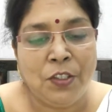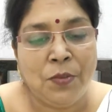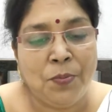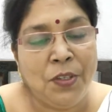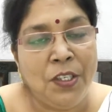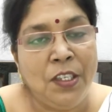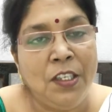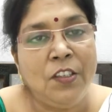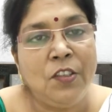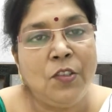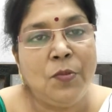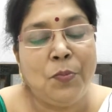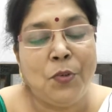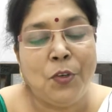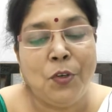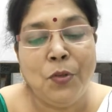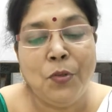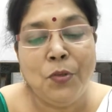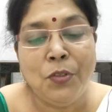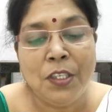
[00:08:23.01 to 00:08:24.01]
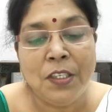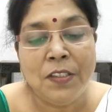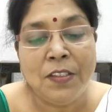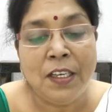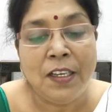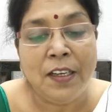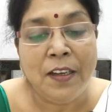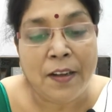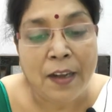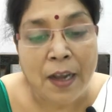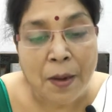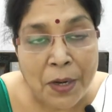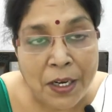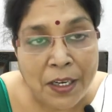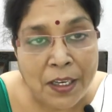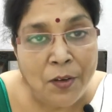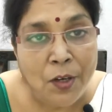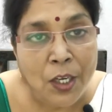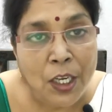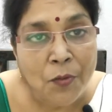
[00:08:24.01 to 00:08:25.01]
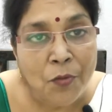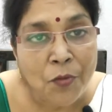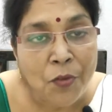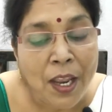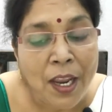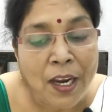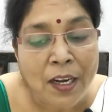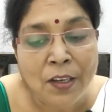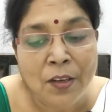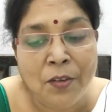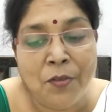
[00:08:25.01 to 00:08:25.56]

speech produces a dramatic effect